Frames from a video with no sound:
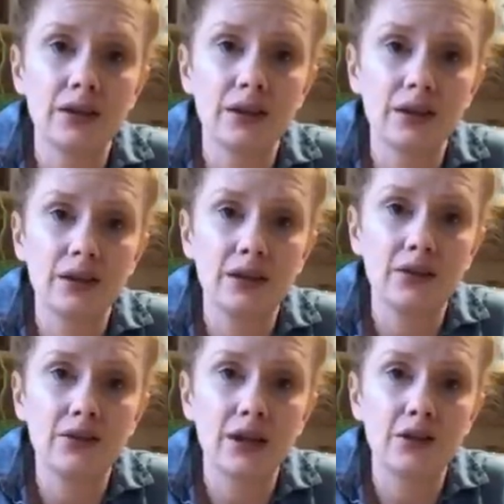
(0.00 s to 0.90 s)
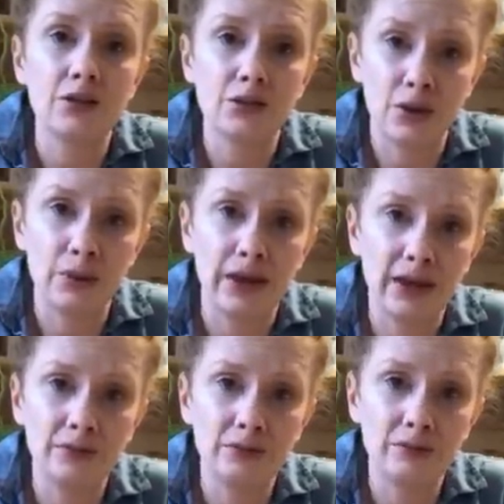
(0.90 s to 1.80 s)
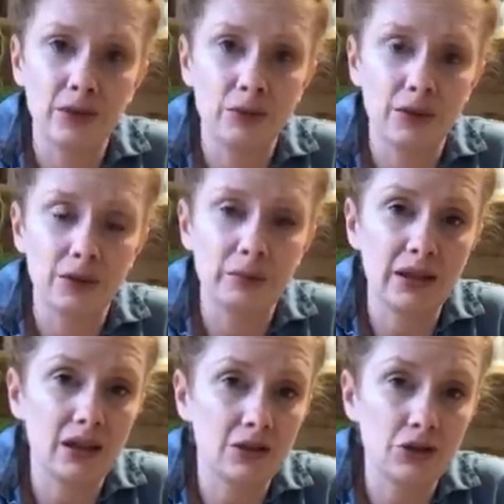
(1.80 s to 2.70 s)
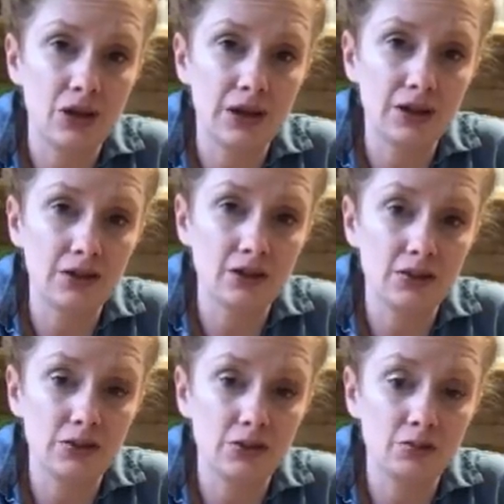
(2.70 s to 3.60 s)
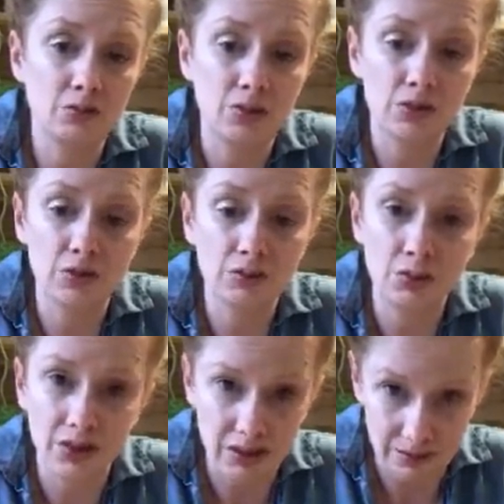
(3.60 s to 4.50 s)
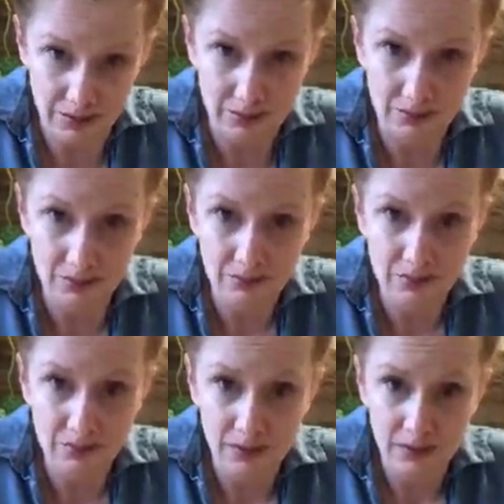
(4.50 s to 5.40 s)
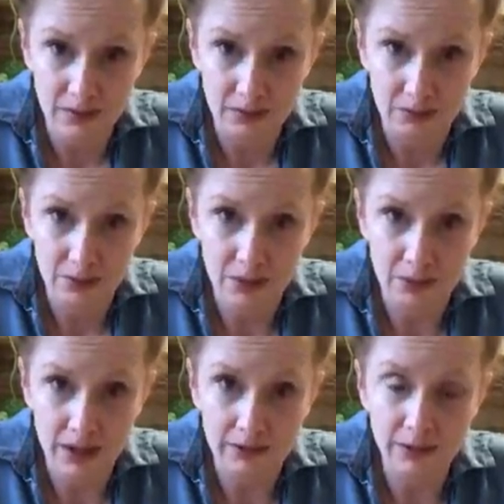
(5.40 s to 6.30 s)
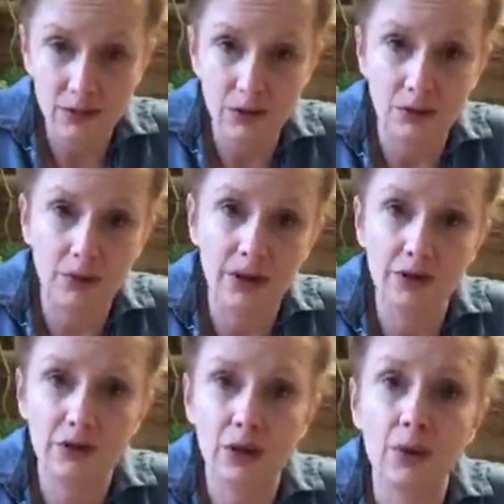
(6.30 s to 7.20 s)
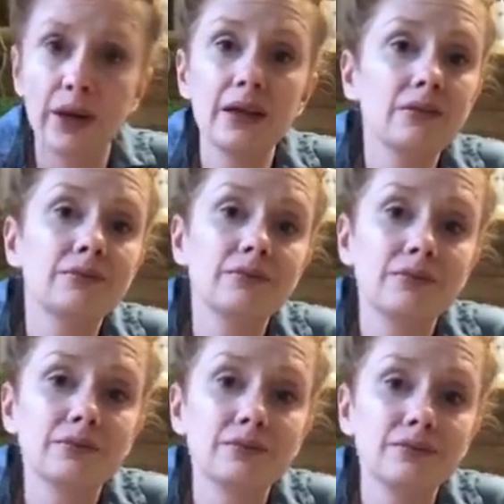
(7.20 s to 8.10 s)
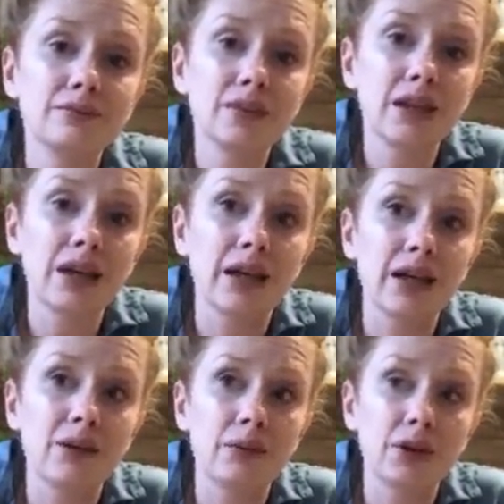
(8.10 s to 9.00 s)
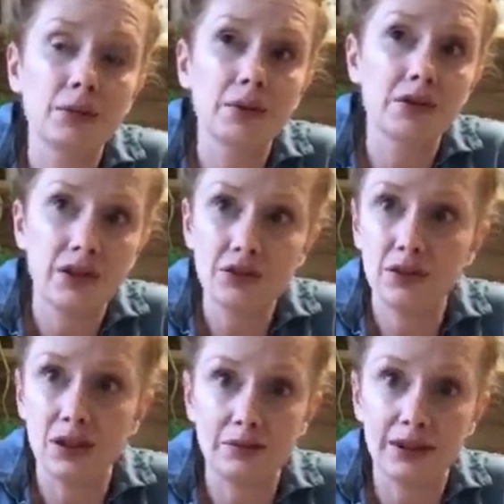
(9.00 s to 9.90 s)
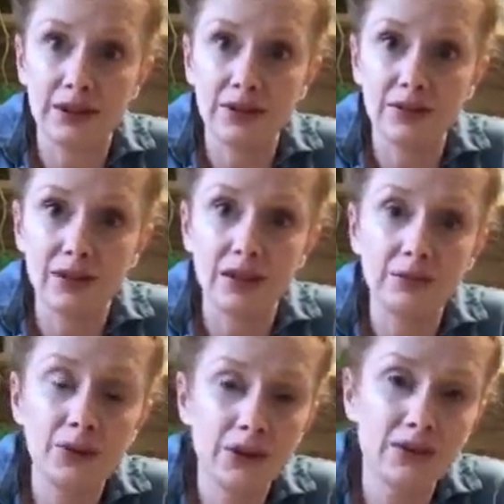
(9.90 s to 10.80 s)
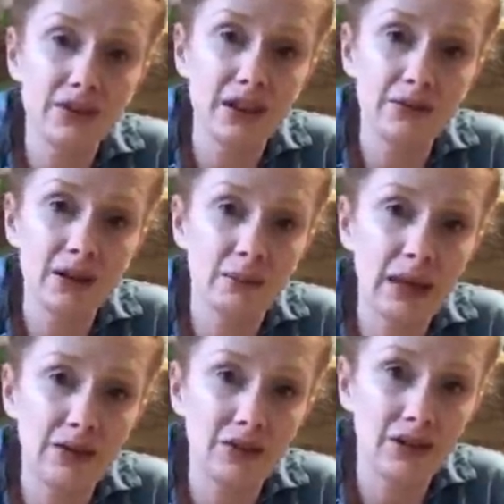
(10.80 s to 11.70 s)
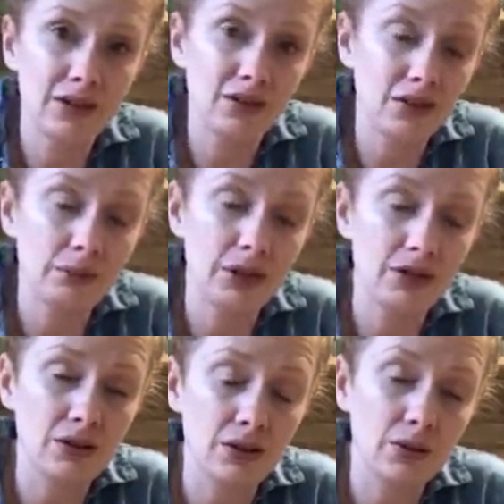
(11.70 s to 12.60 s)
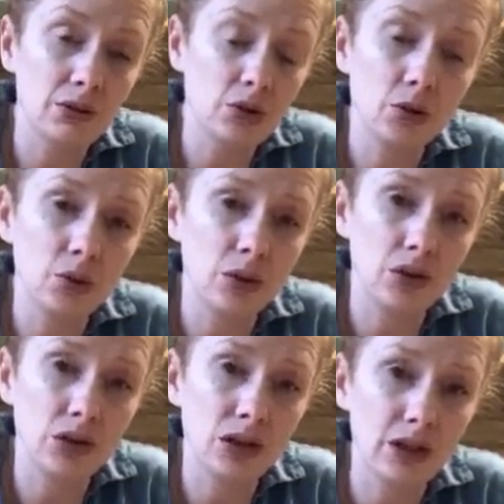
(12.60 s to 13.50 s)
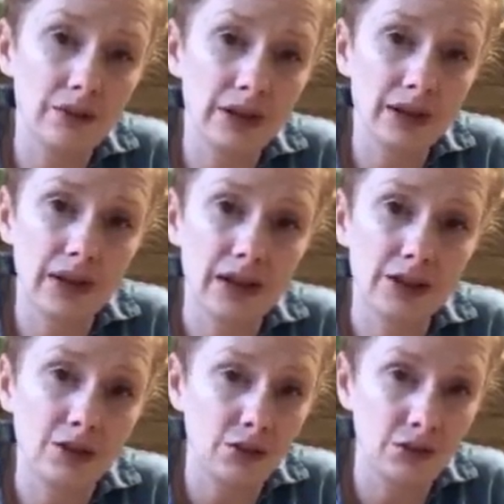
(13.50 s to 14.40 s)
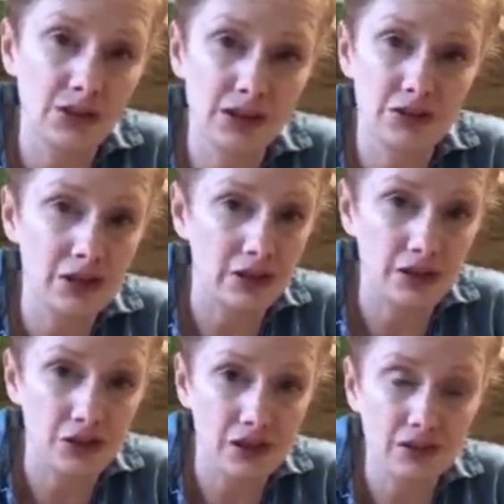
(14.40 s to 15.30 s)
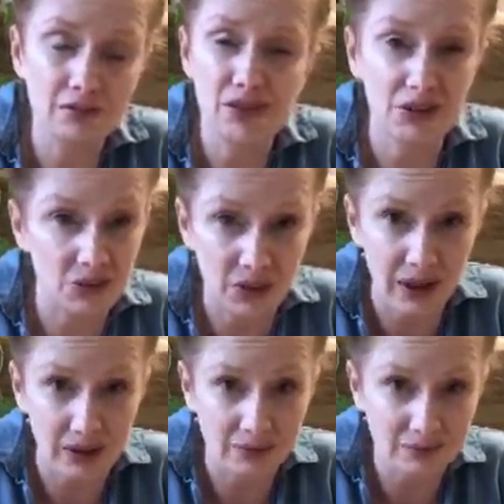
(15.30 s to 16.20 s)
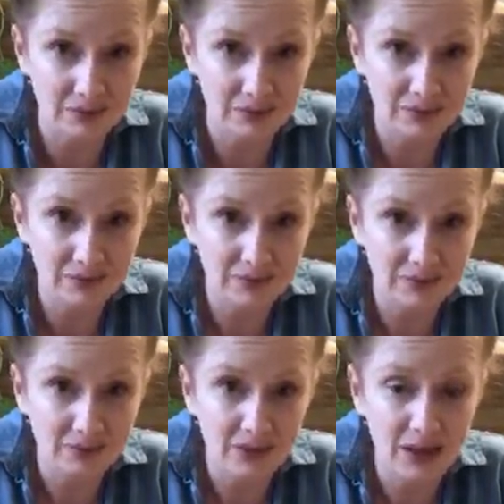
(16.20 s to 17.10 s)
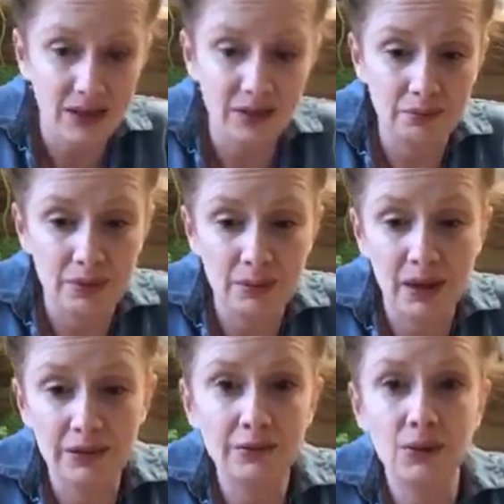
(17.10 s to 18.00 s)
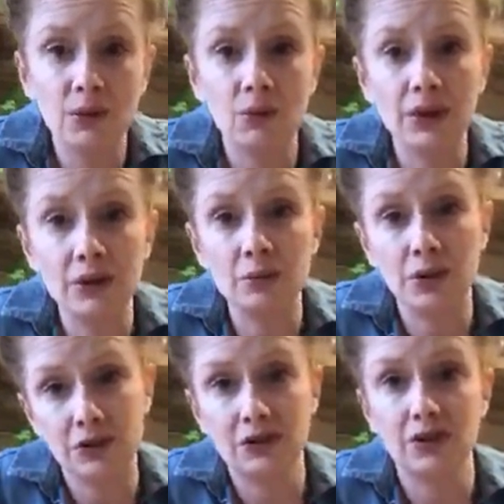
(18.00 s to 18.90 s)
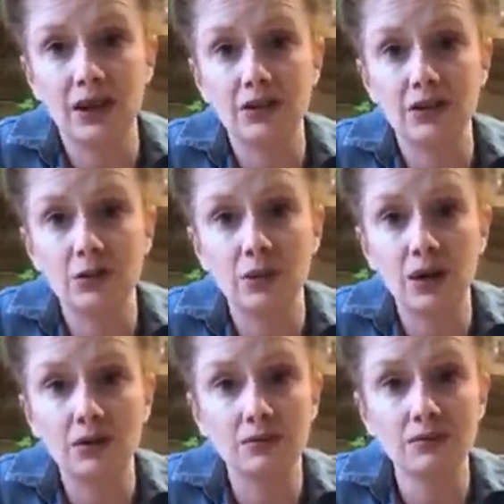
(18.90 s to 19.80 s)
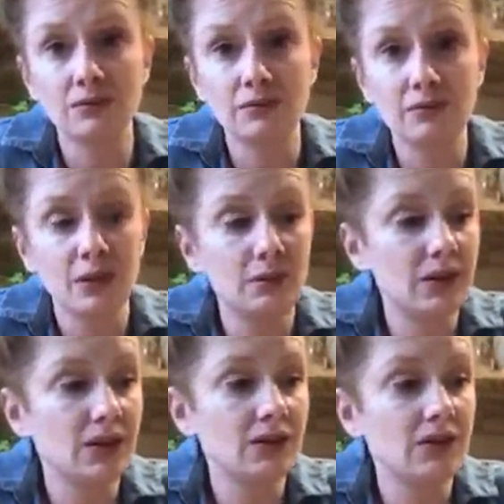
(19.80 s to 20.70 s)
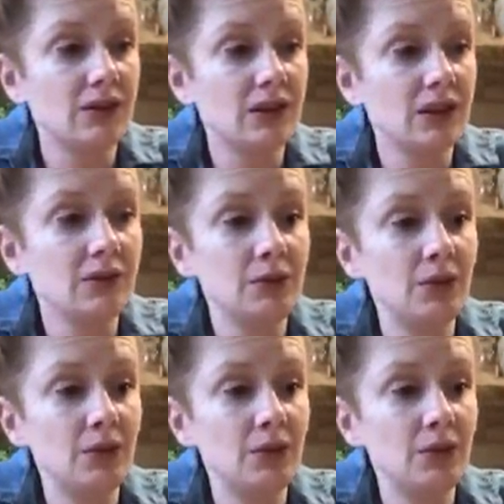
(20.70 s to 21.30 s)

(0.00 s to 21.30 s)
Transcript: the things that you donate, whether it be electronics, clothes, books, whatever. Be mindful of where it's going and what the potential of it is. And if you can save it and pass it on to somebody you know who will love it and use it and cherish it, that's great. And be mindful of when you purchase things as well. Because if you